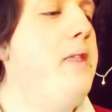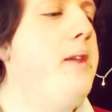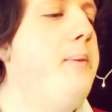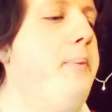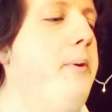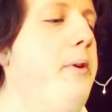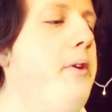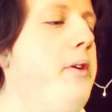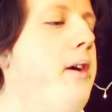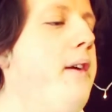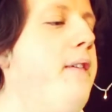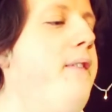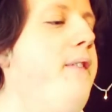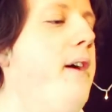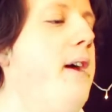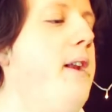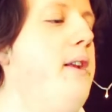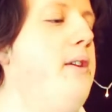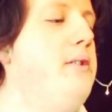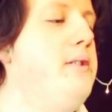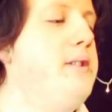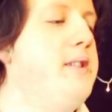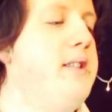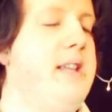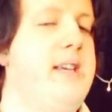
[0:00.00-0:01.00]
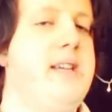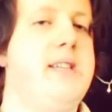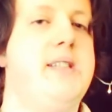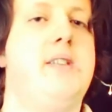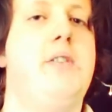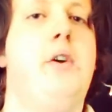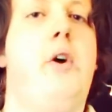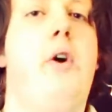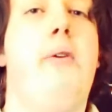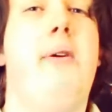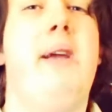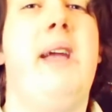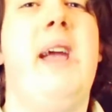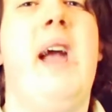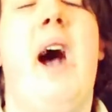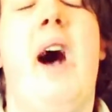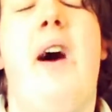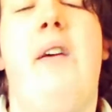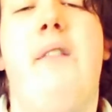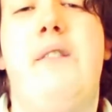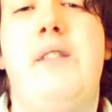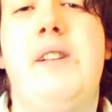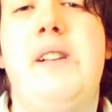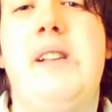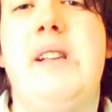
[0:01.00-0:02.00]
The book follows the story
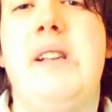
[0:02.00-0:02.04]
of